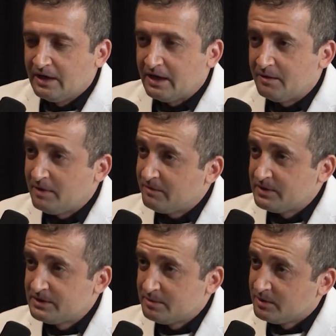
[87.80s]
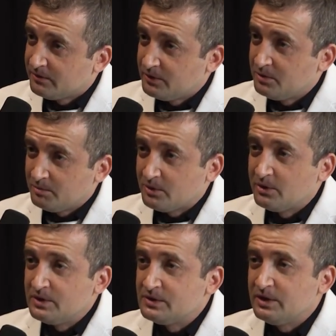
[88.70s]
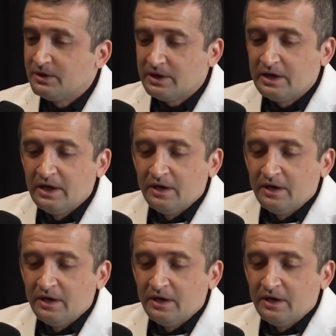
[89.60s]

and it may have been similar for you. I'm curious to hear it.